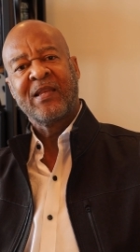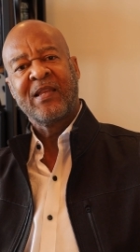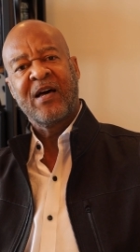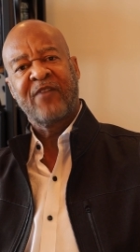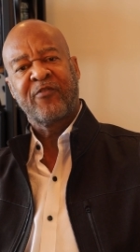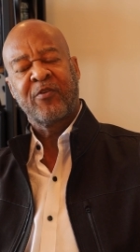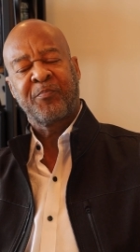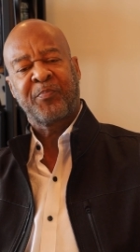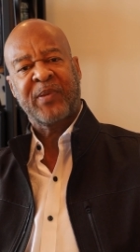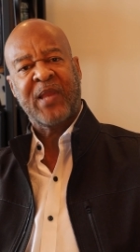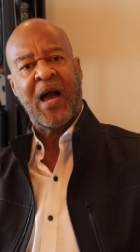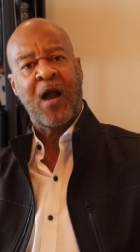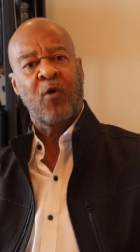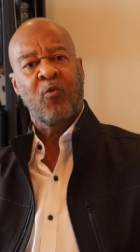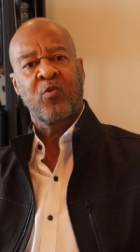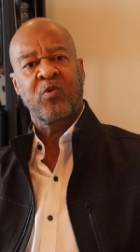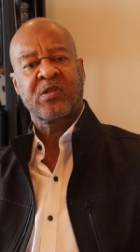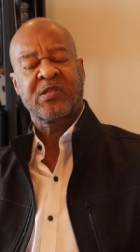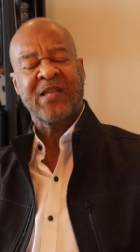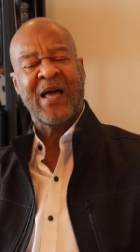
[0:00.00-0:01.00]
11
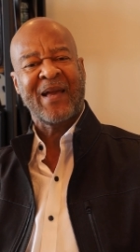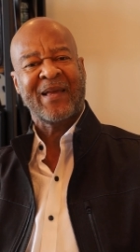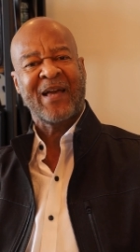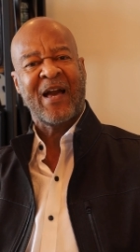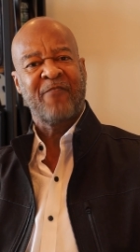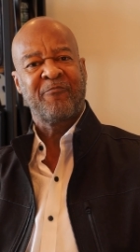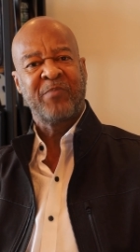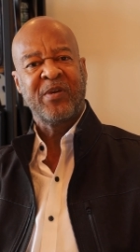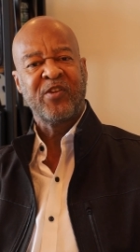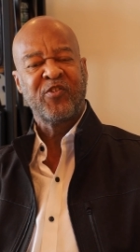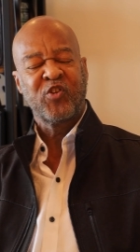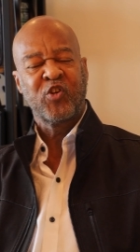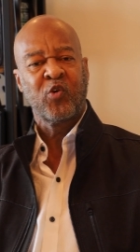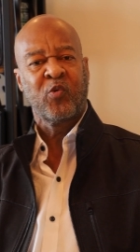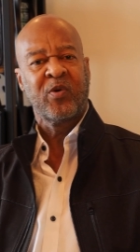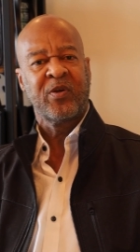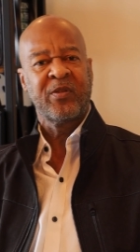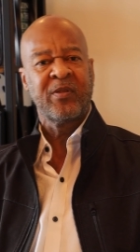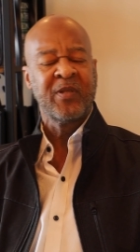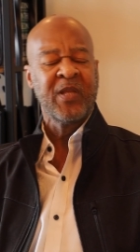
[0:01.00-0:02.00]
plowers like I've been
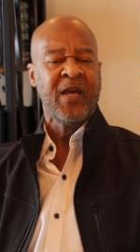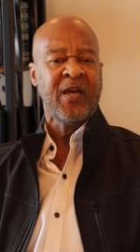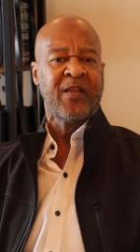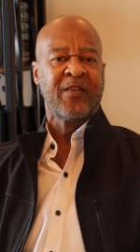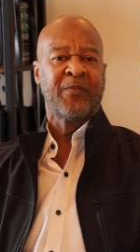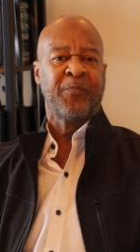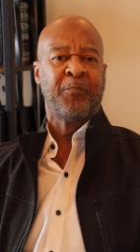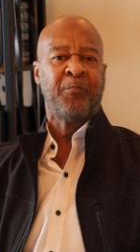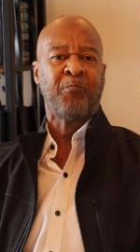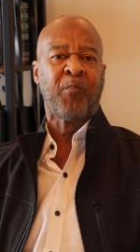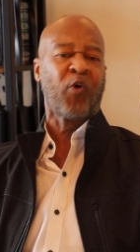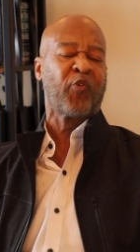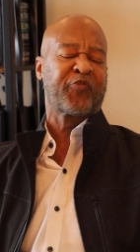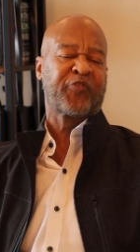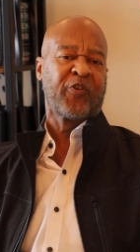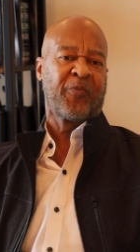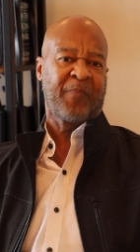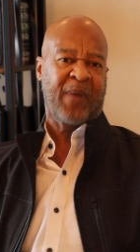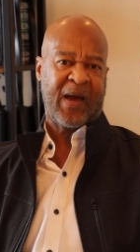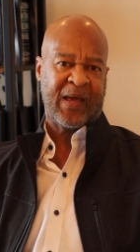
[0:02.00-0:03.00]
doing
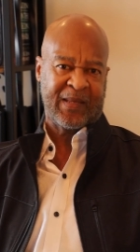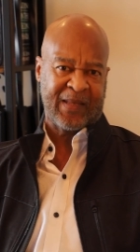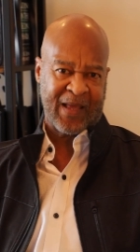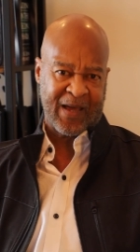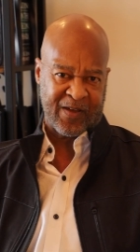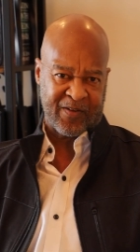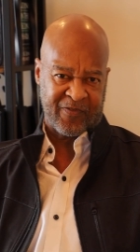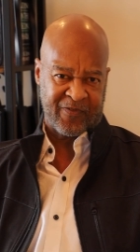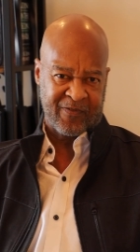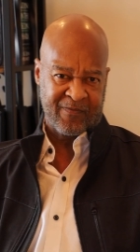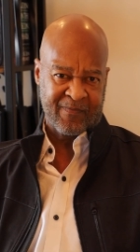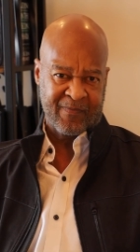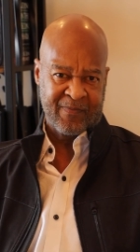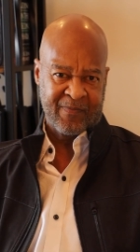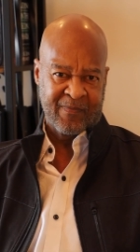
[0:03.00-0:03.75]
most of my life?